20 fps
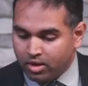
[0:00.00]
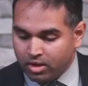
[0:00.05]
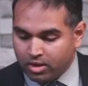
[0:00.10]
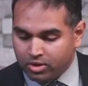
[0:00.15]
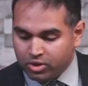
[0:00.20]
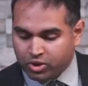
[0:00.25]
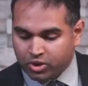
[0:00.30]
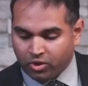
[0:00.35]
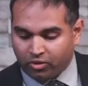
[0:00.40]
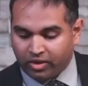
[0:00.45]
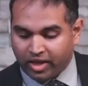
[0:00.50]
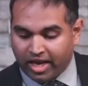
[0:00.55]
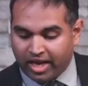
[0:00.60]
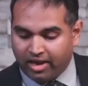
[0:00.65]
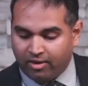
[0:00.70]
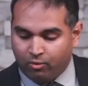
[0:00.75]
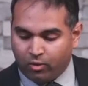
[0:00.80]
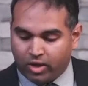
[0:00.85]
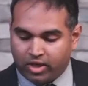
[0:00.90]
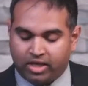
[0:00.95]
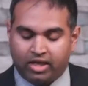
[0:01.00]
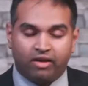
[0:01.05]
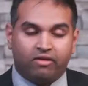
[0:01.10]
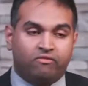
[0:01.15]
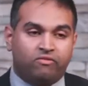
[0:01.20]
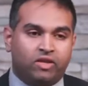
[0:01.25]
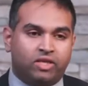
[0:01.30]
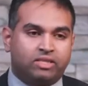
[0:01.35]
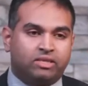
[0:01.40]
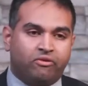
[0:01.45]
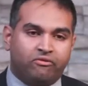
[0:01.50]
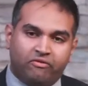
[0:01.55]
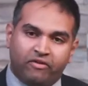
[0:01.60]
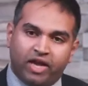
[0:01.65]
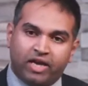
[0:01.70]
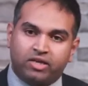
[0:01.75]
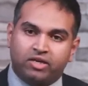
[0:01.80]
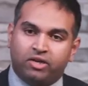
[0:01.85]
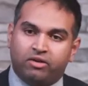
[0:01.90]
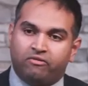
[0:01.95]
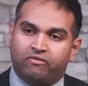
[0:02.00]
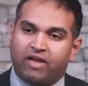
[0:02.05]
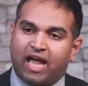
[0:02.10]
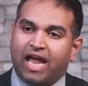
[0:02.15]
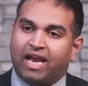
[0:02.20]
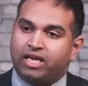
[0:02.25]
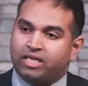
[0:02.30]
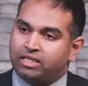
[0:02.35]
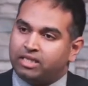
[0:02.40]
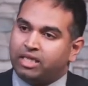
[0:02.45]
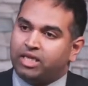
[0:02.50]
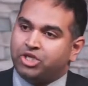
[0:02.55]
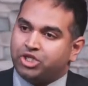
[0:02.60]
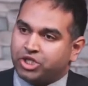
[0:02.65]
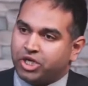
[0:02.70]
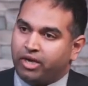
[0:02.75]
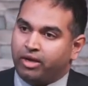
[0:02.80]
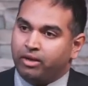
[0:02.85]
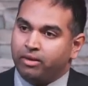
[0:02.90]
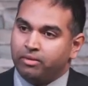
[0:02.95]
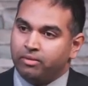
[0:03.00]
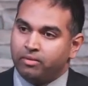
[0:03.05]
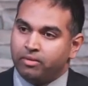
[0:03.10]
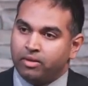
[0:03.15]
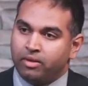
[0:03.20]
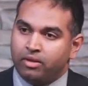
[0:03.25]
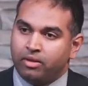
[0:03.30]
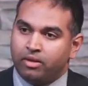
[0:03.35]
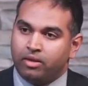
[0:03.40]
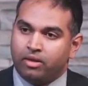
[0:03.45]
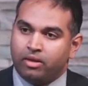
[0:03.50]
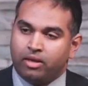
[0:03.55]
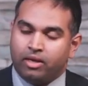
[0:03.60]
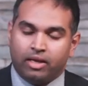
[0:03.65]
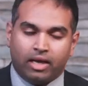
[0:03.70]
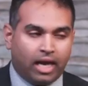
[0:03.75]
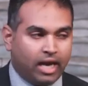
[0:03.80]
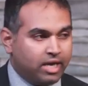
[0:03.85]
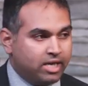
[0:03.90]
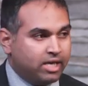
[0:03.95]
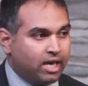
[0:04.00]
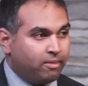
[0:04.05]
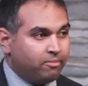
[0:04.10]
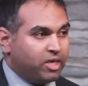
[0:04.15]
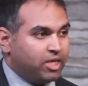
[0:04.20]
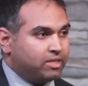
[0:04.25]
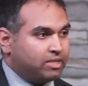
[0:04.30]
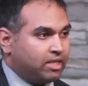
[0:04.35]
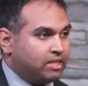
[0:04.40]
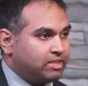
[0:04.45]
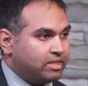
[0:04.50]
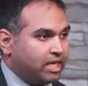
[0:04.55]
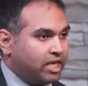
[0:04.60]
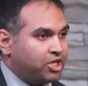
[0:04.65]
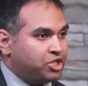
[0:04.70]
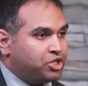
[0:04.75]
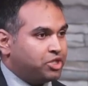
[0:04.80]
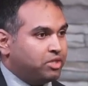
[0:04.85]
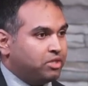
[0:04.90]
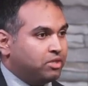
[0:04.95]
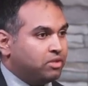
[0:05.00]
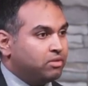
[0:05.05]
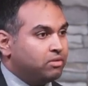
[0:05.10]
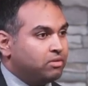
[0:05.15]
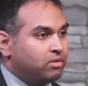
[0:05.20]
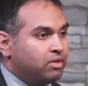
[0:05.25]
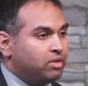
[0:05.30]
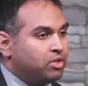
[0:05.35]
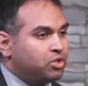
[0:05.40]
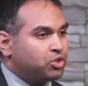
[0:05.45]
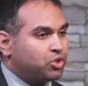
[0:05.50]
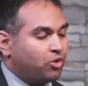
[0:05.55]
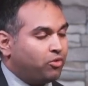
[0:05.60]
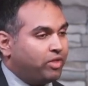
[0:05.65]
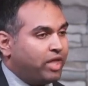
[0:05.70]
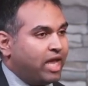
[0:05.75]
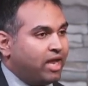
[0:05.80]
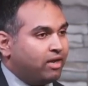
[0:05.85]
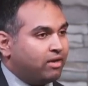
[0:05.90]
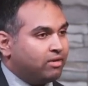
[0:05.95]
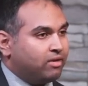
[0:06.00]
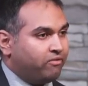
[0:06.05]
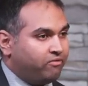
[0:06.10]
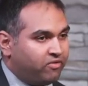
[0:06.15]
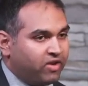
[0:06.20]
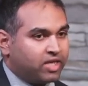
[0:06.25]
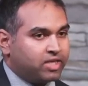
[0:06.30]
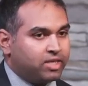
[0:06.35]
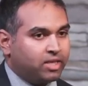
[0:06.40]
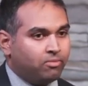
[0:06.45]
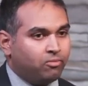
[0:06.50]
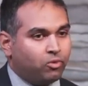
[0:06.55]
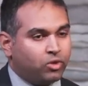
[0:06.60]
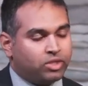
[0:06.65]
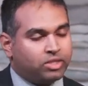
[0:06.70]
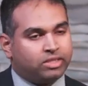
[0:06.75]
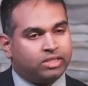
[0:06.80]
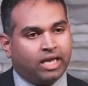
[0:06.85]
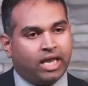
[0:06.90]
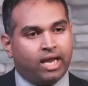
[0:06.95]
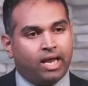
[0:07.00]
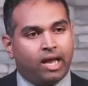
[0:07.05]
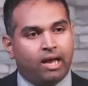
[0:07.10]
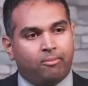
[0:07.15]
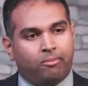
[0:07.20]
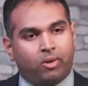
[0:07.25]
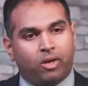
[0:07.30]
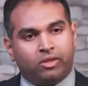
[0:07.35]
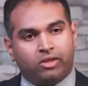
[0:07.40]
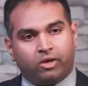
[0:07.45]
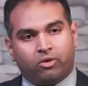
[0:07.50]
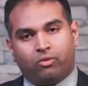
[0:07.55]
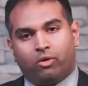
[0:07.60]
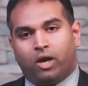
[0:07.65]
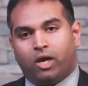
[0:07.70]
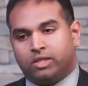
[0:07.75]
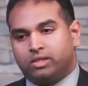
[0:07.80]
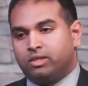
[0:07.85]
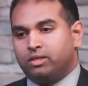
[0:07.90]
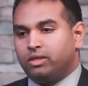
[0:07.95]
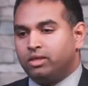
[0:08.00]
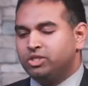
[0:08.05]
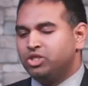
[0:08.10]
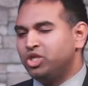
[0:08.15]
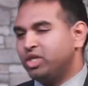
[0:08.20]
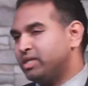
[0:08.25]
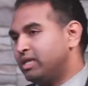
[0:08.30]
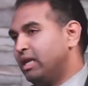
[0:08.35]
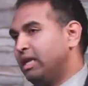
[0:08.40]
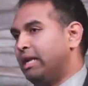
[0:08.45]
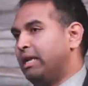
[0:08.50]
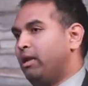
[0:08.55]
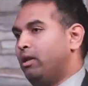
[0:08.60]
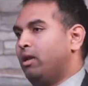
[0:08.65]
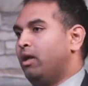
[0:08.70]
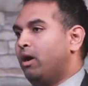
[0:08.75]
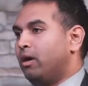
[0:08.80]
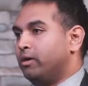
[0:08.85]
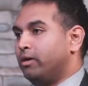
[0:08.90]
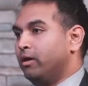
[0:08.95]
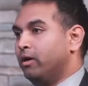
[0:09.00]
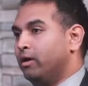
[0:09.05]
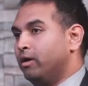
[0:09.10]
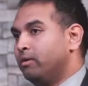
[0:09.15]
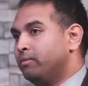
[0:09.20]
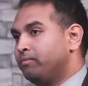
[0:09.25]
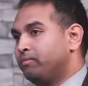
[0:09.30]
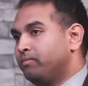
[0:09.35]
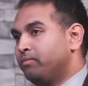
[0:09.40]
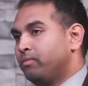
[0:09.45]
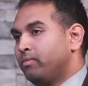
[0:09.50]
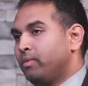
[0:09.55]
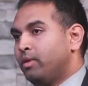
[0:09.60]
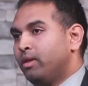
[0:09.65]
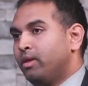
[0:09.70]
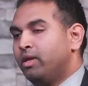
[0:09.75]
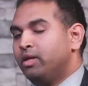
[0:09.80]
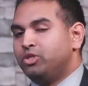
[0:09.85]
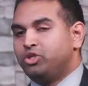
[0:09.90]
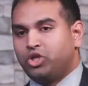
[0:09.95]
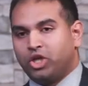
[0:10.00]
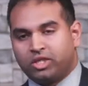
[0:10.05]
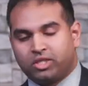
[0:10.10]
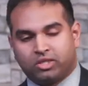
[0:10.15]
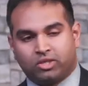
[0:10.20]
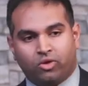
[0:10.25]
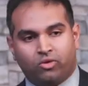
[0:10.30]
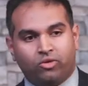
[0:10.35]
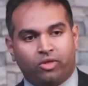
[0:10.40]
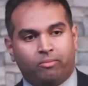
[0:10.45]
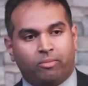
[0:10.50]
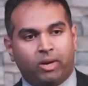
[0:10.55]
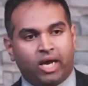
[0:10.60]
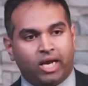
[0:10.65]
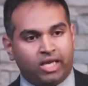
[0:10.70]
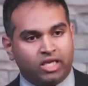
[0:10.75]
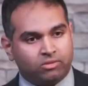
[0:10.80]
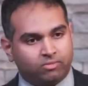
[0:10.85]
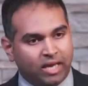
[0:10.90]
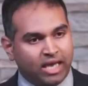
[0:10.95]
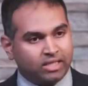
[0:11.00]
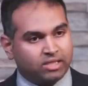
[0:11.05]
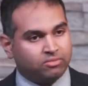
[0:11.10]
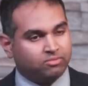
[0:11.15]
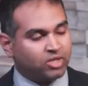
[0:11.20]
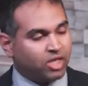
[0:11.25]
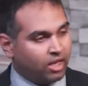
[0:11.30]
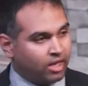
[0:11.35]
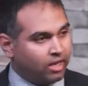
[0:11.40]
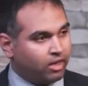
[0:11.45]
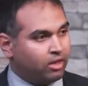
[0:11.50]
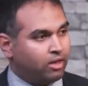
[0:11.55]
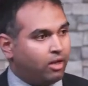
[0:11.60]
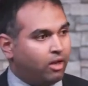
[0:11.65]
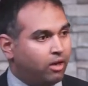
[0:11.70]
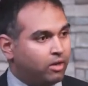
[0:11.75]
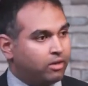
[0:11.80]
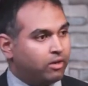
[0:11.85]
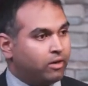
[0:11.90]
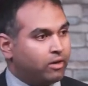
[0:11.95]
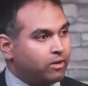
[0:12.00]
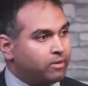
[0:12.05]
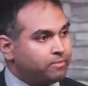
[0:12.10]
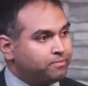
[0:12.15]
so that it would give this effect of anesthesia, a numbing sensation, so that the victim would stay up on the cross just a little longer, just so the body spasms a little longer.